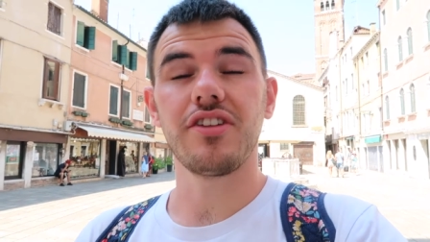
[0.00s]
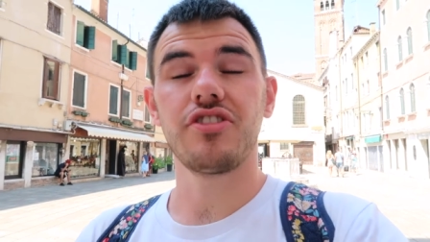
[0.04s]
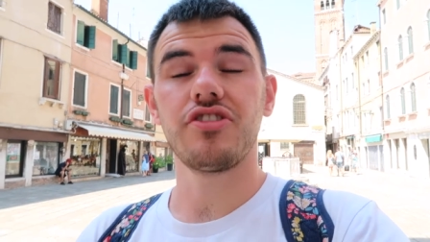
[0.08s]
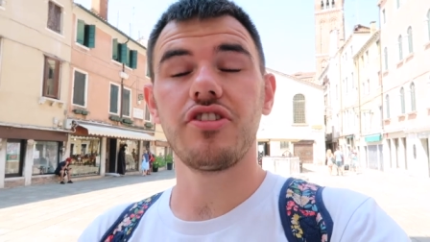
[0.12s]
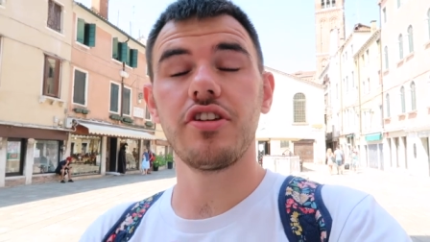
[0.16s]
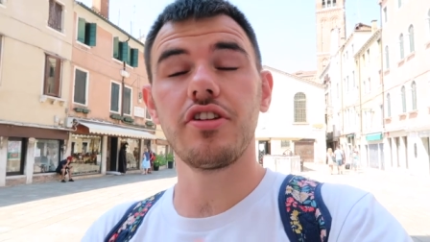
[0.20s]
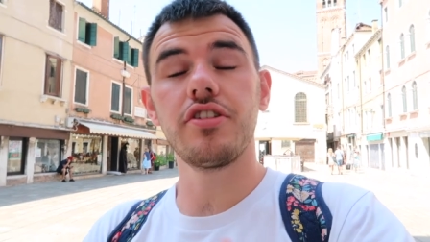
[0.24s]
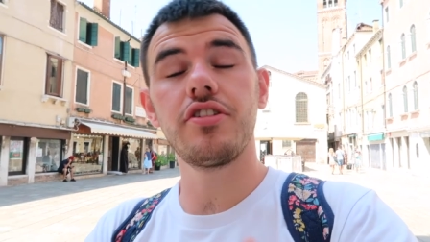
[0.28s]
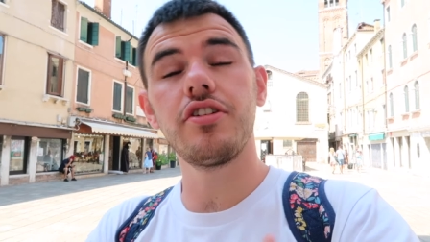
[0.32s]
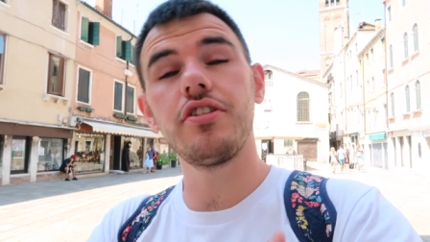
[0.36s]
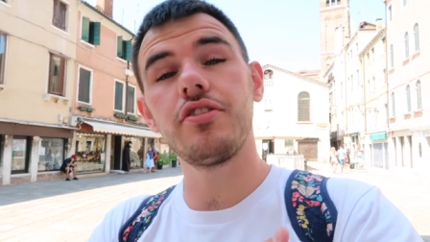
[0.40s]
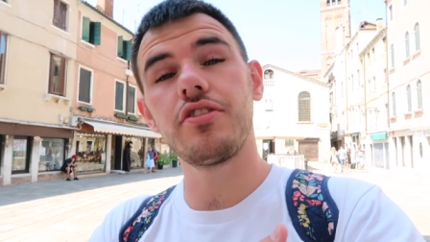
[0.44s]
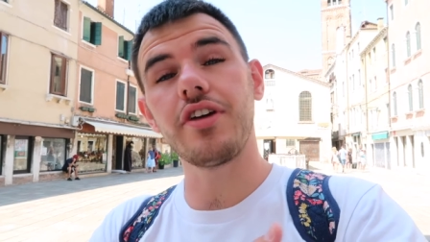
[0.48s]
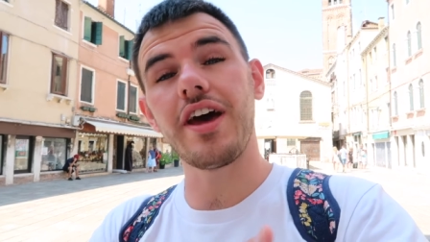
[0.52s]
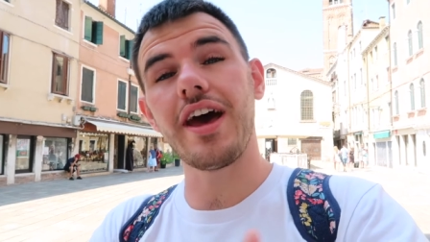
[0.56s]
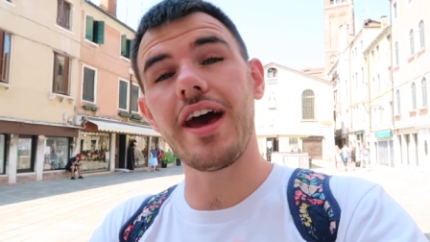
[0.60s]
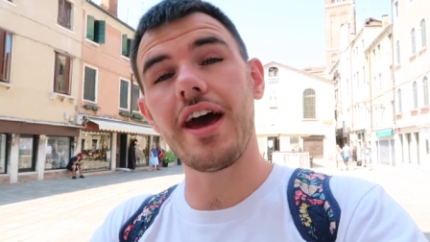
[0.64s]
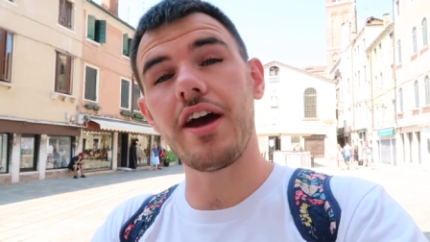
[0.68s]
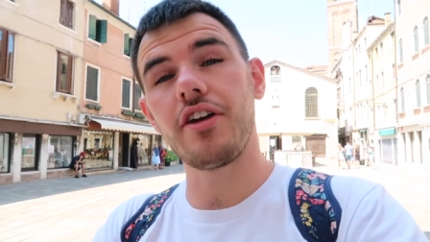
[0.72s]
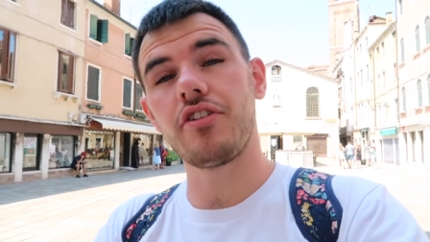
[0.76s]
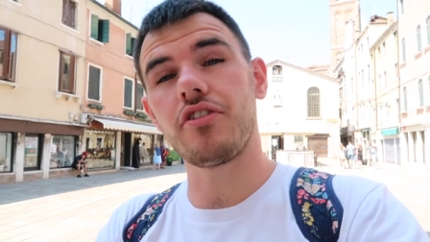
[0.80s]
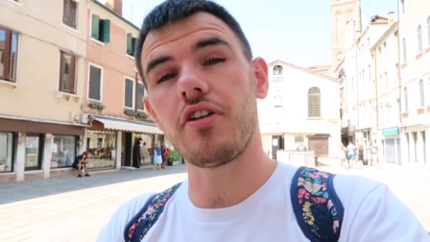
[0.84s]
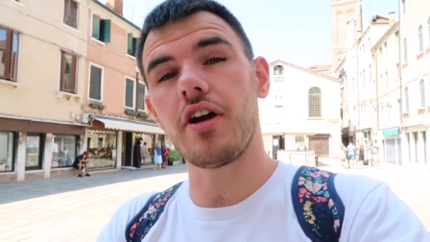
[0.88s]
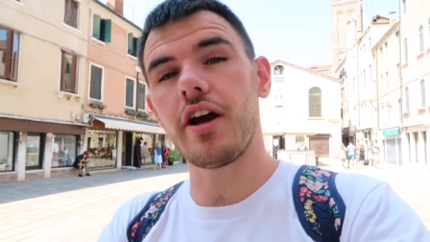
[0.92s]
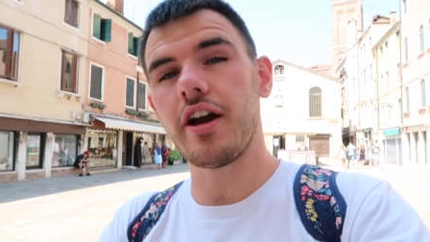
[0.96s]
she'd use a
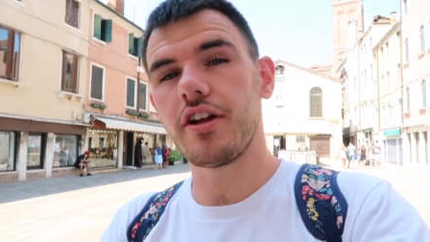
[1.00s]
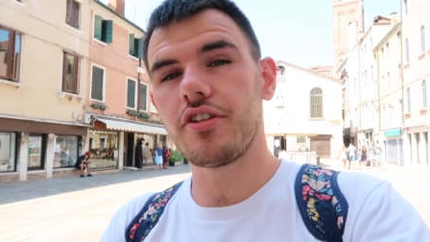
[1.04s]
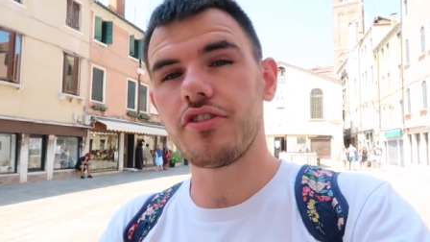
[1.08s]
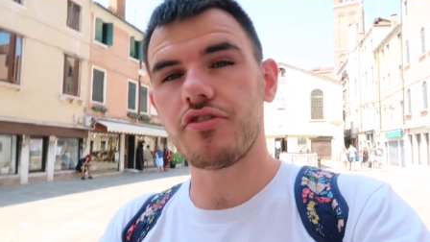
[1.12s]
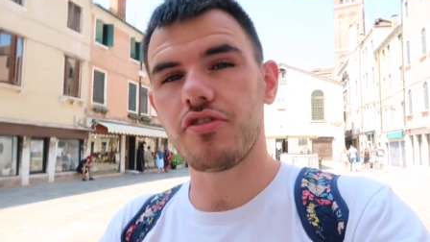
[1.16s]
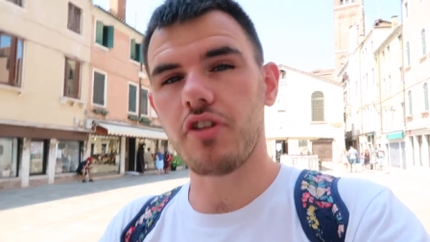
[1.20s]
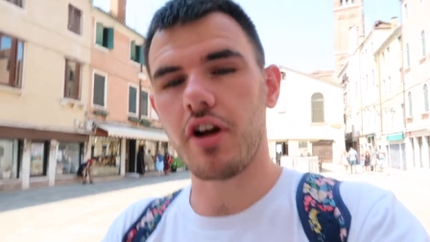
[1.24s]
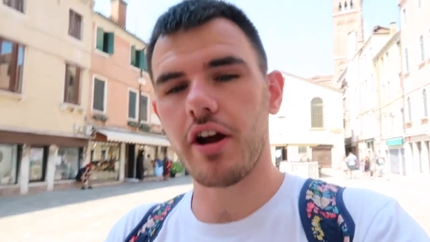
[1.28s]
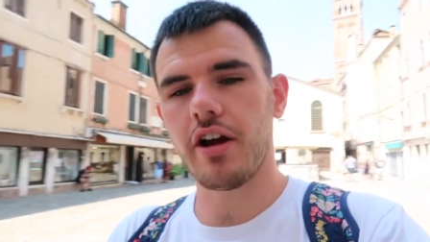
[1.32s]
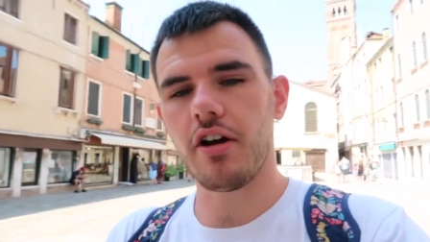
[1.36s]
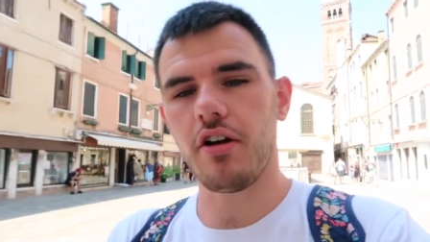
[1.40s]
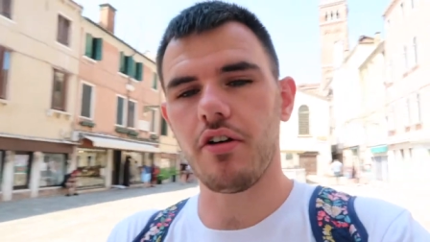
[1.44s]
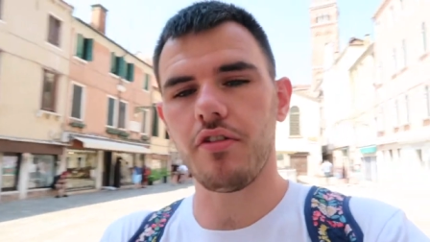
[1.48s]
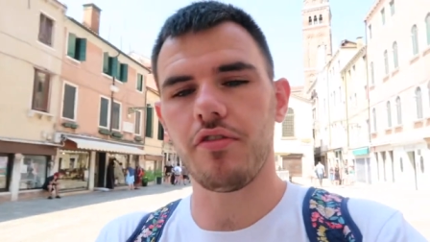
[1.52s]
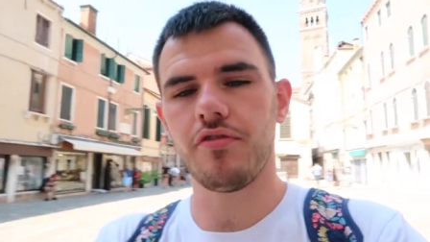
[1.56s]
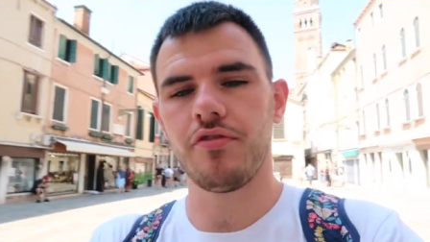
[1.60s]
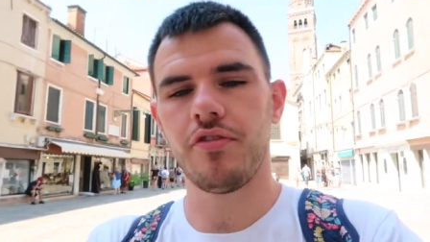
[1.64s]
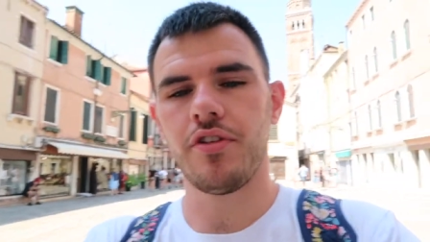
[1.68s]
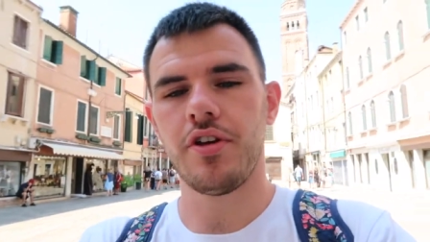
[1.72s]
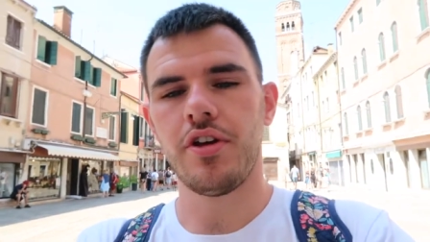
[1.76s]
hairdryer to dry it off,